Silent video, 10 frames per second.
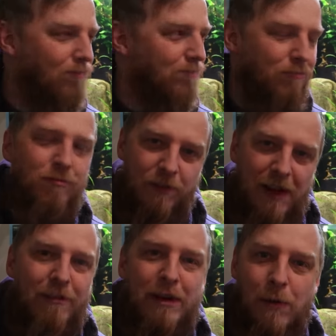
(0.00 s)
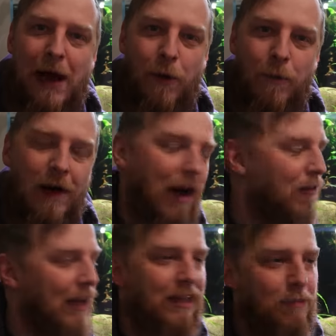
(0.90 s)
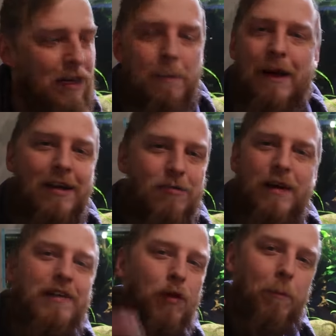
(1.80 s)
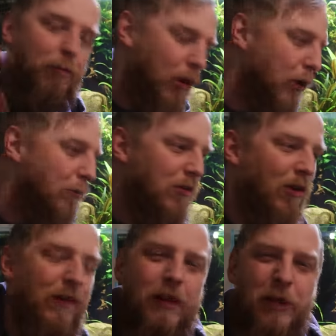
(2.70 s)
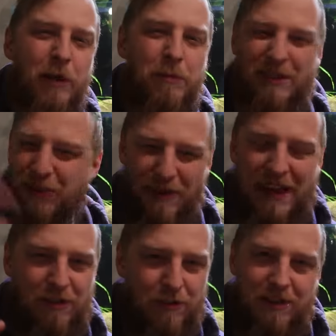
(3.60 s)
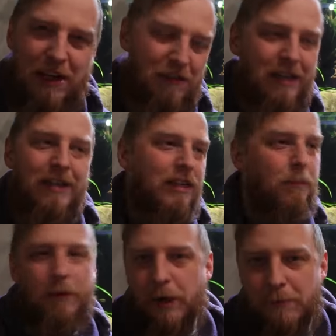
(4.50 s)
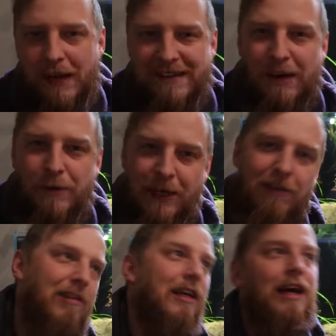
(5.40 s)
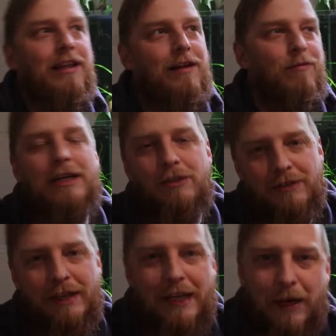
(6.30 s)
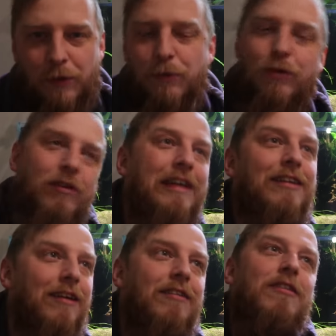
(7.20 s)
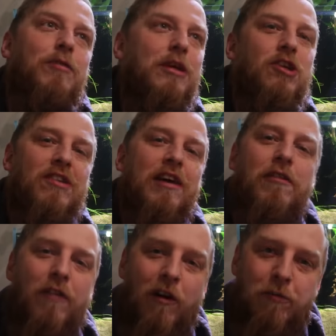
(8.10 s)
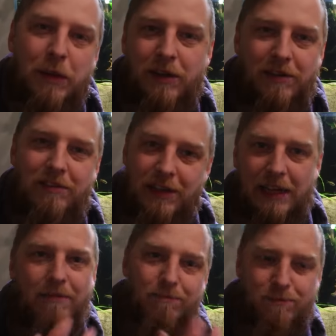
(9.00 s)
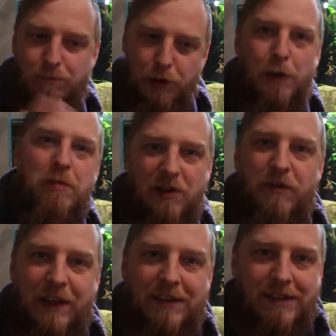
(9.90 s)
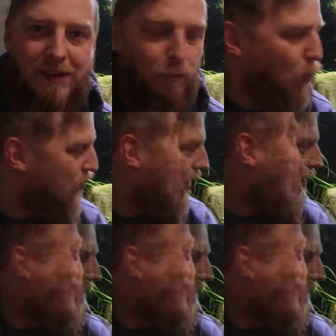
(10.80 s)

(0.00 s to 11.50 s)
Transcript: very well. I've had them in the past where they've got probes on them and all that sort of stuff, and the probe gets algae on it, and then when you take it out of the water, it doesn't switch itself off because the probe still thinks it's in water.